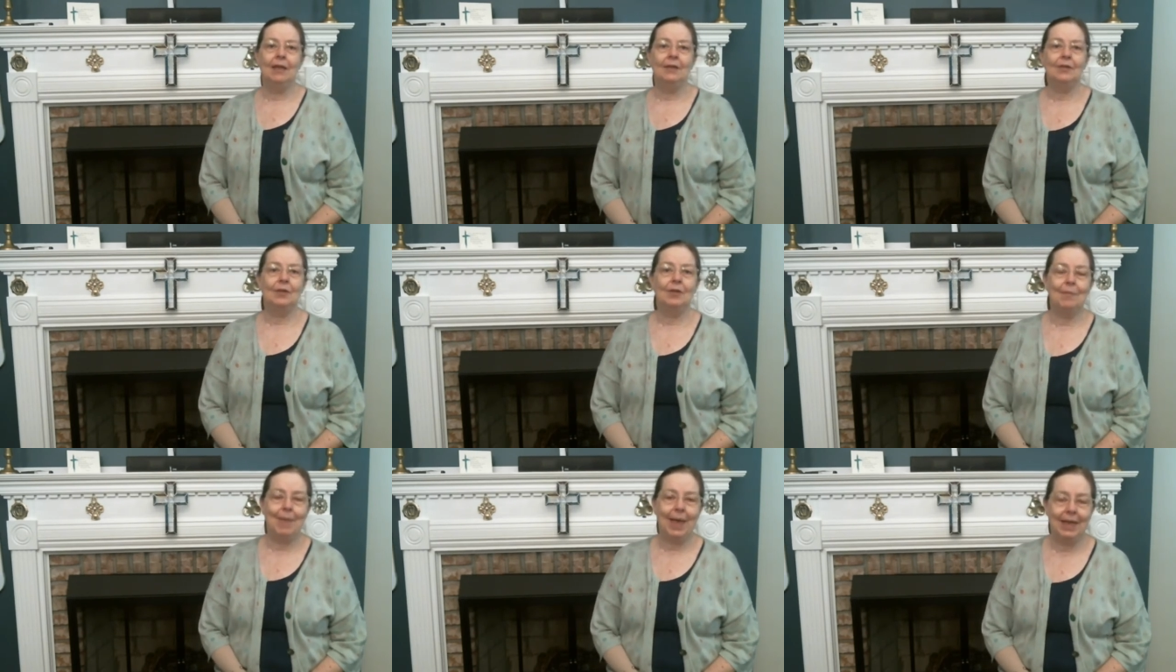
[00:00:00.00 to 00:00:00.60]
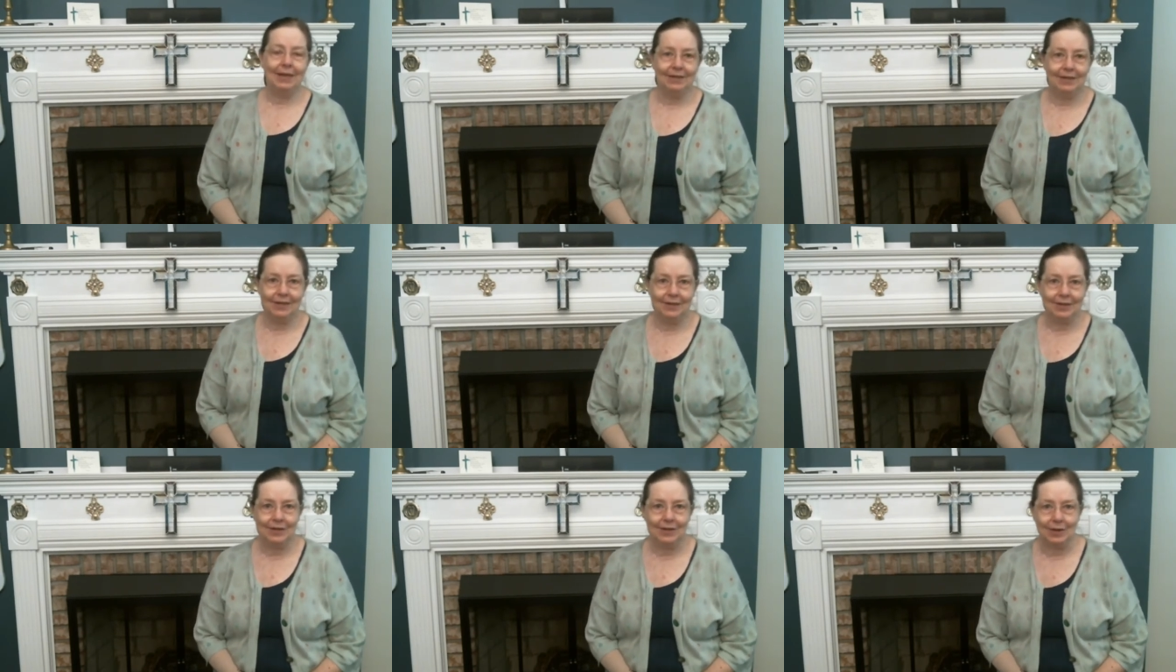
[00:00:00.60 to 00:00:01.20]
So the man
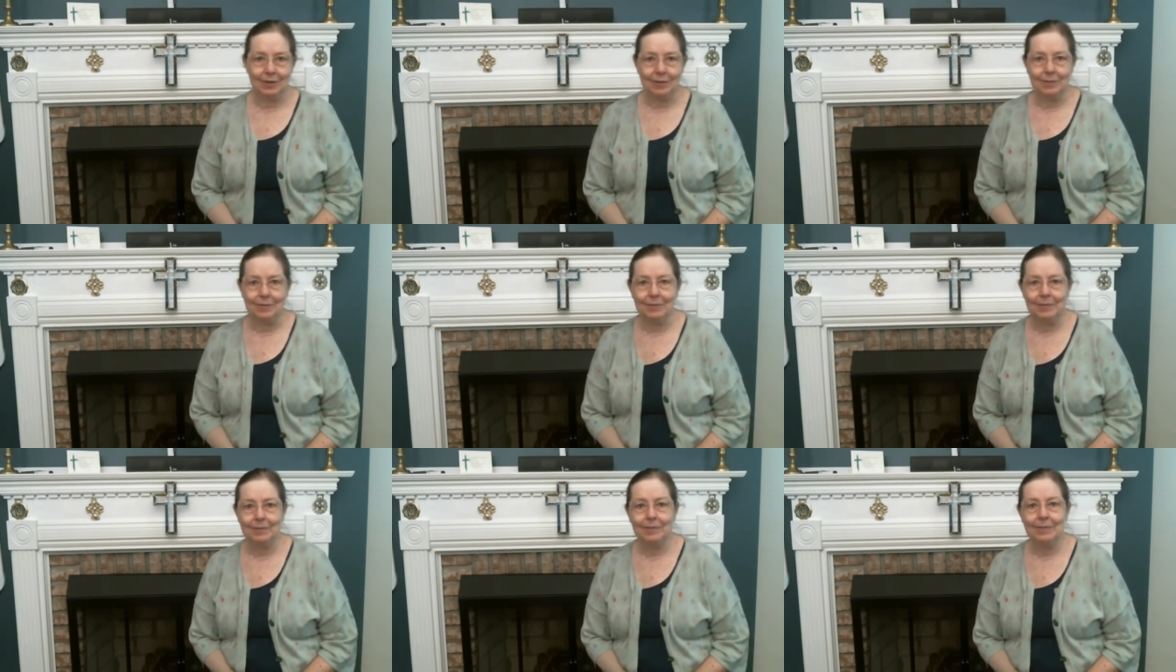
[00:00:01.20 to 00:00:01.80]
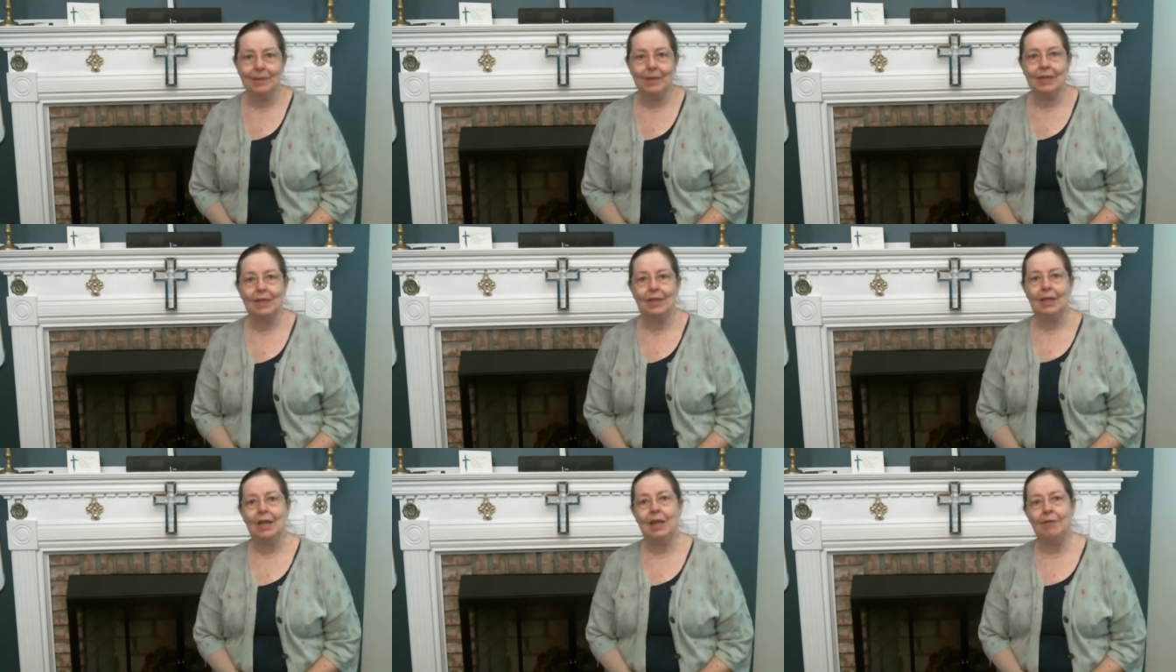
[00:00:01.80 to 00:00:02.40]
did so.
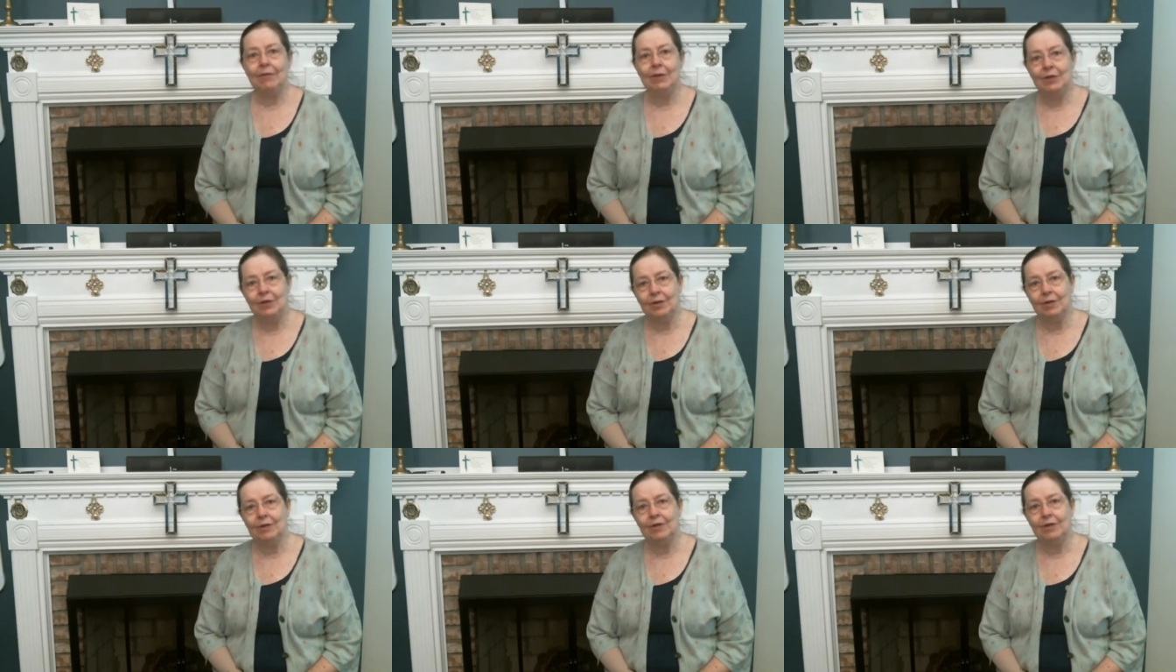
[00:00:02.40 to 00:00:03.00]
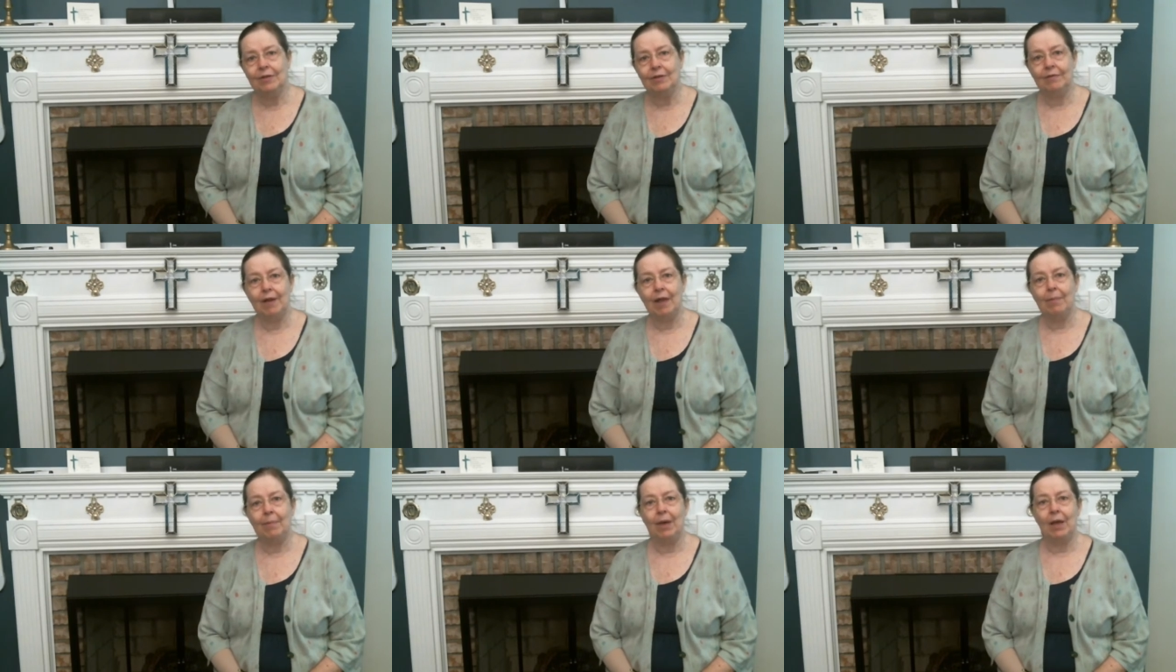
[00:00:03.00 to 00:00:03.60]
Then he returned to the
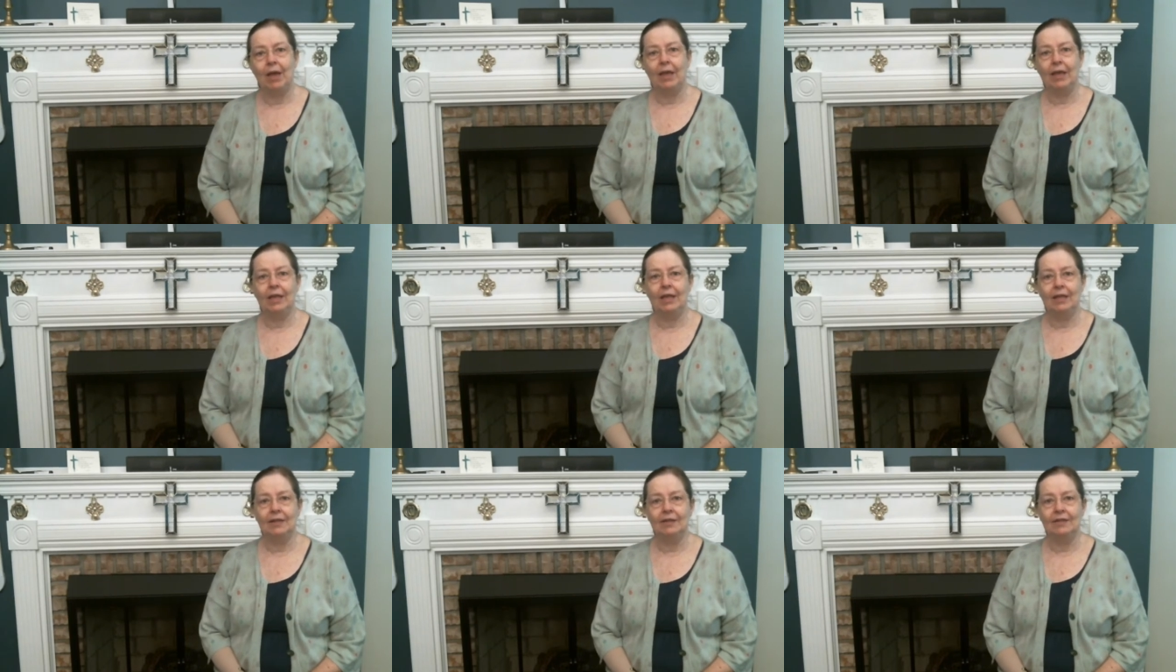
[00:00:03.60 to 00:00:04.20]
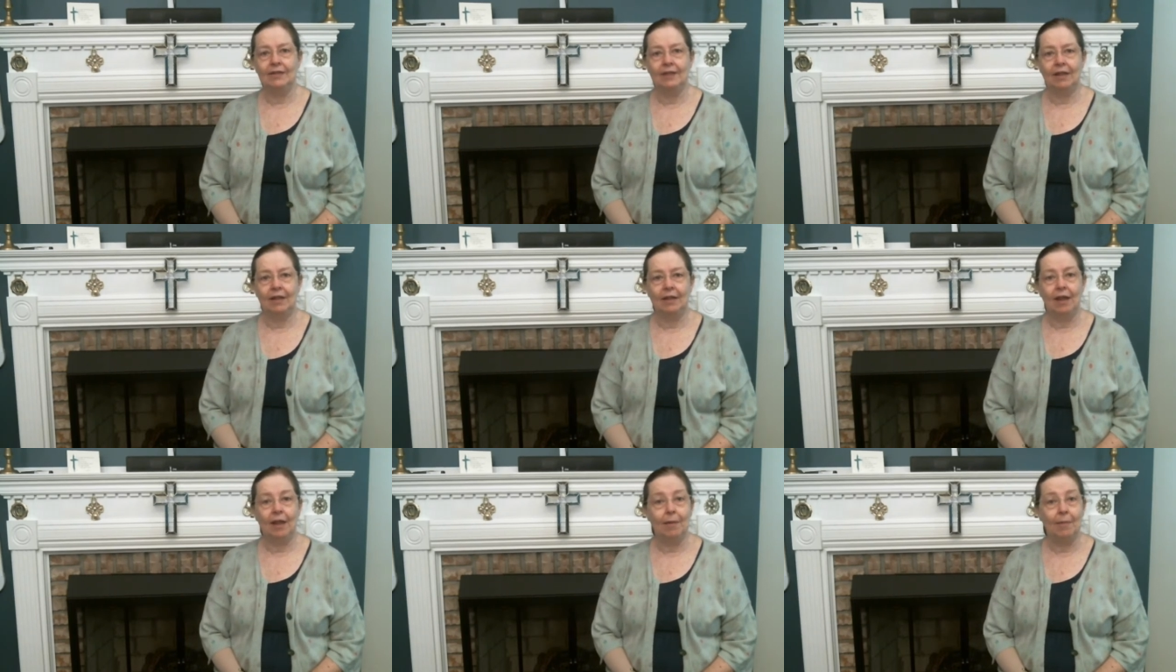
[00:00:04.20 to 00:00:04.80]
rabbi and
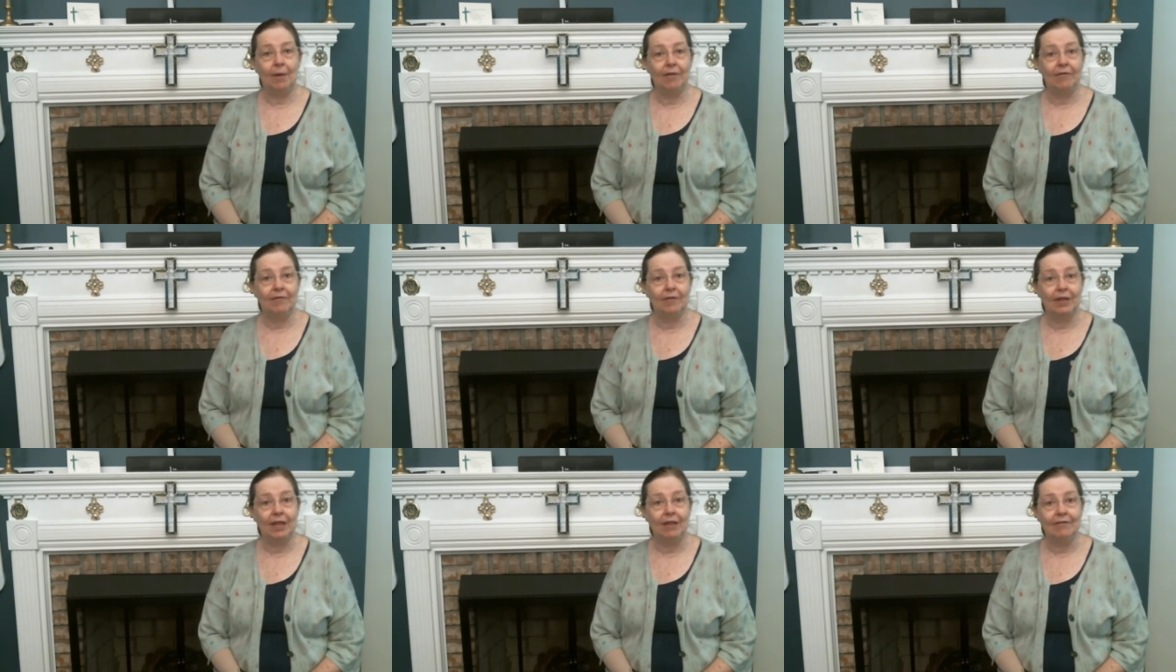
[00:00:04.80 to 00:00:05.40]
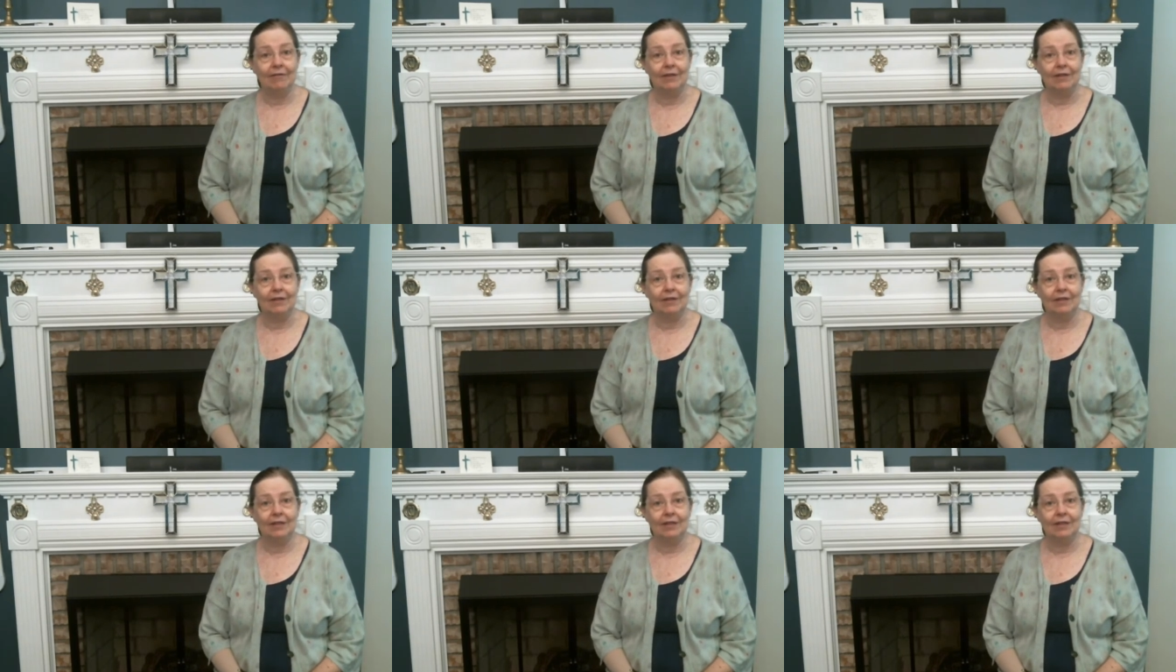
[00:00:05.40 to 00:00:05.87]
said, Am I forgiven?